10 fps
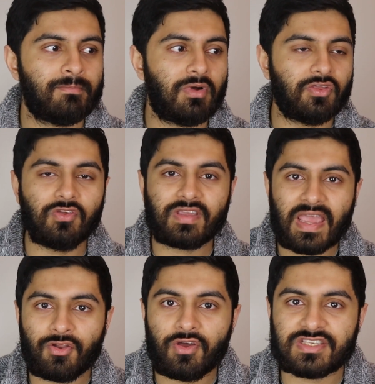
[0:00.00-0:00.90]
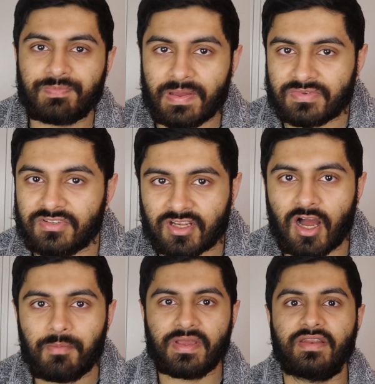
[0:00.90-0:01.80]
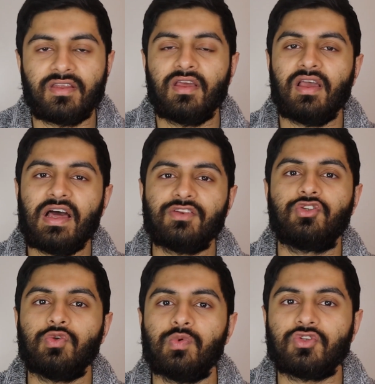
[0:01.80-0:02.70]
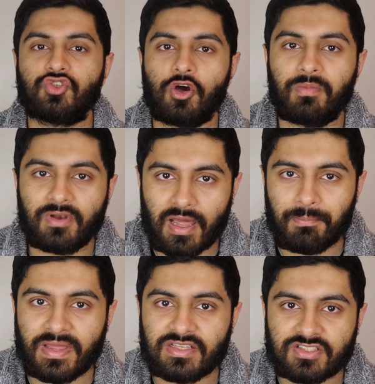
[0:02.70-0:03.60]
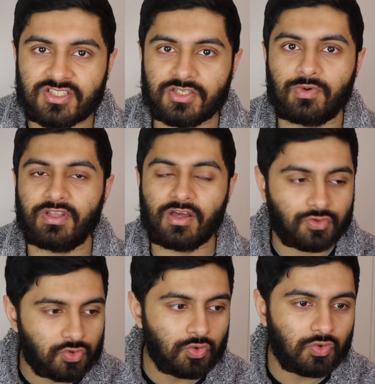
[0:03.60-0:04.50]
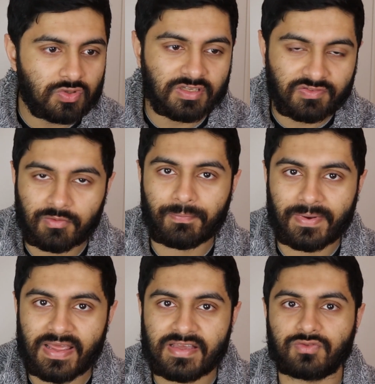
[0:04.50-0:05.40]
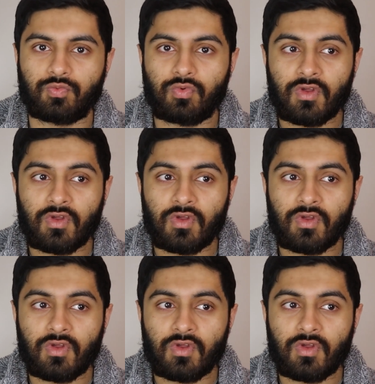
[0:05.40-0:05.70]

But you cannot expect him to come in and do a job like Ben Chilwell. There are two different players.